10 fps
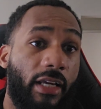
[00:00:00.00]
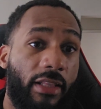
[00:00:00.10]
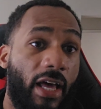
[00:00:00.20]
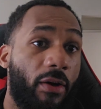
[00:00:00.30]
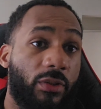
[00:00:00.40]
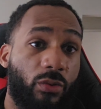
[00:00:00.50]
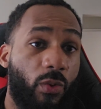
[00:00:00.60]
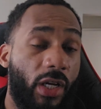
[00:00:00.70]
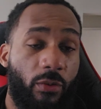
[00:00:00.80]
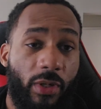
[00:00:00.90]
and that was
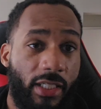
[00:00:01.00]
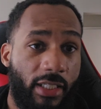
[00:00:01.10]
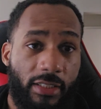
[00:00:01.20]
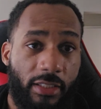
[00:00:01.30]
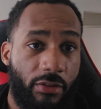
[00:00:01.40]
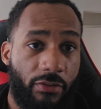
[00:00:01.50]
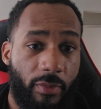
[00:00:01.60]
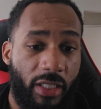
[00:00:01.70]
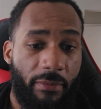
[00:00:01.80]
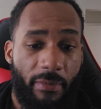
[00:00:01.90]
way, way easier for
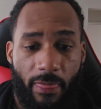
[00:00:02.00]
me.